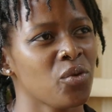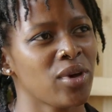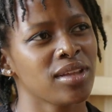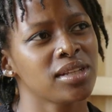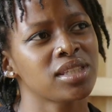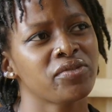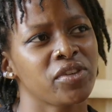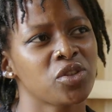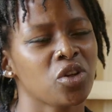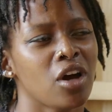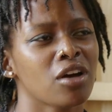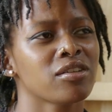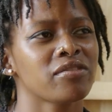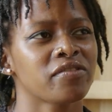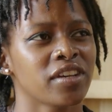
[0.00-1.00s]
whether it's
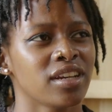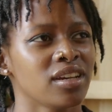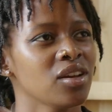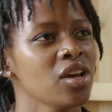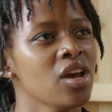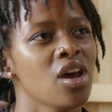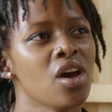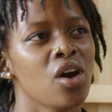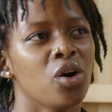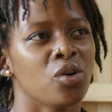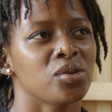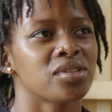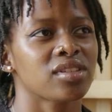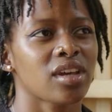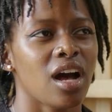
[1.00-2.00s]
photography
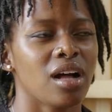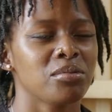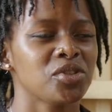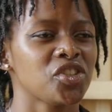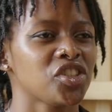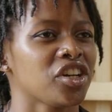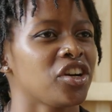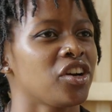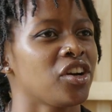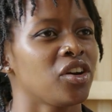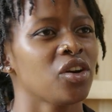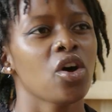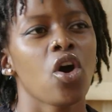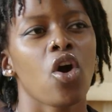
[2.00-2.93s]
or sculpture